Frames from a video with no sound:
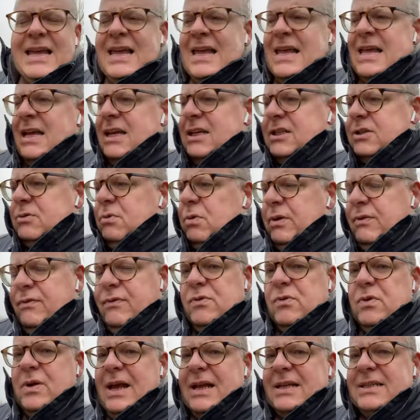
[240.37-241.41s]
as to what the
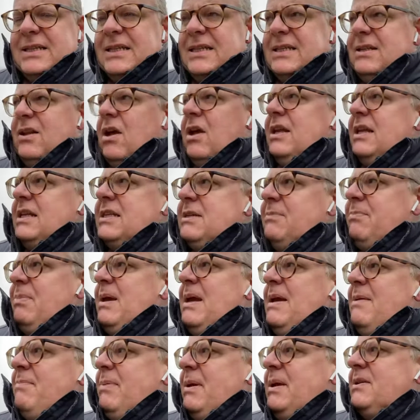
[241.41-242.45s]
forecast is likely to
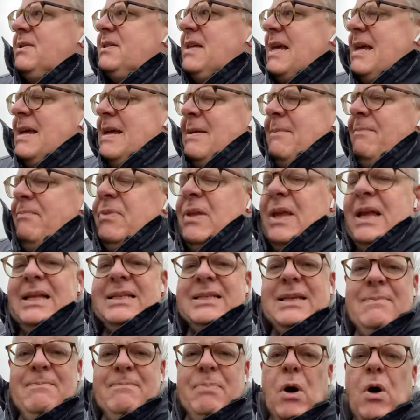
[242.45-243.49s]
be, because
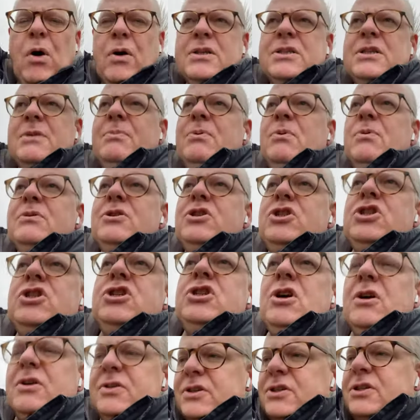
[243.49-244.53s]
it's impossible
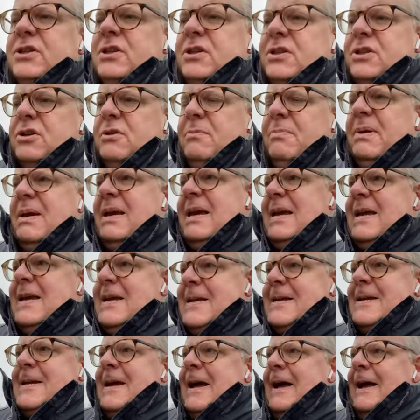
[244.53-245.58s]
just to be
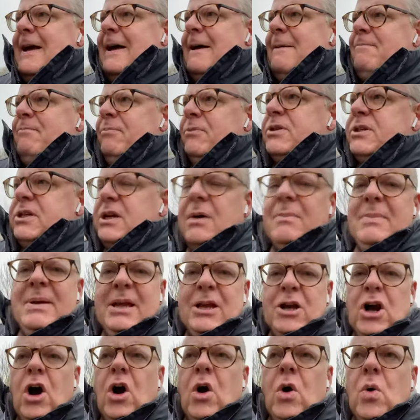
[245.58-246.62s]
to come in
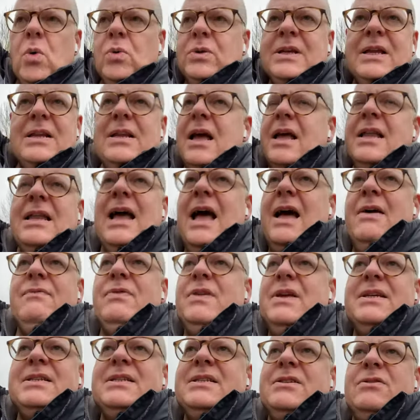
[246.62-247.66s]
cold and have
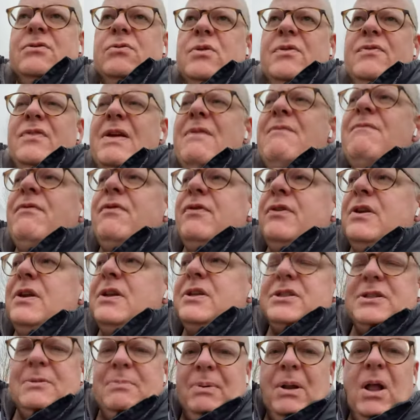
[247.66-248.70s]
this sort of infinite
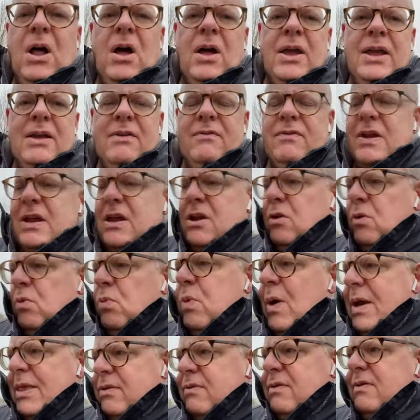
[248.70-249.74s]
supply of
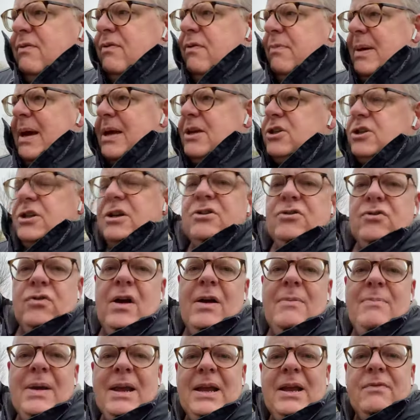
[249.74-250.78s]
weather information and try
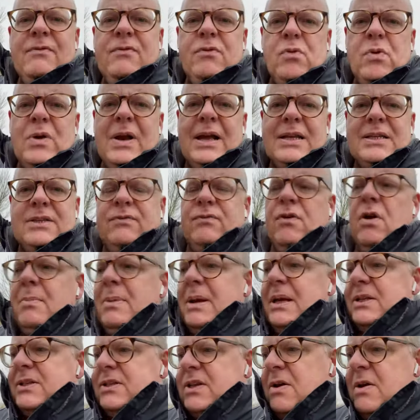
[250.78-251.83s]
and make a forecast from
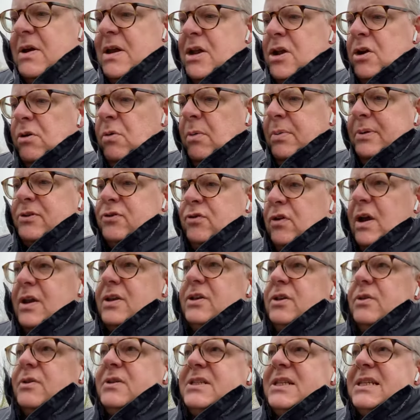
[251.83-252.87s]
it. So what we try and
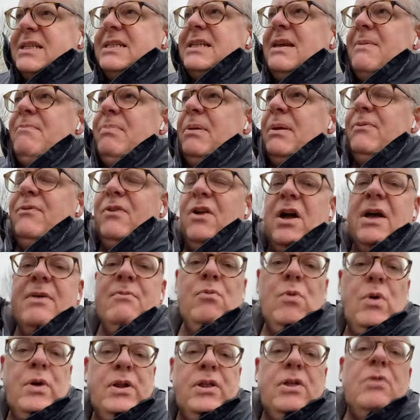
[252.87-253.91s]
do is to simplify,
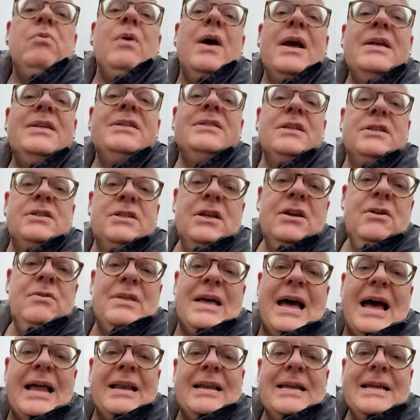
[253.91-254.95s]
and one of the ways to do that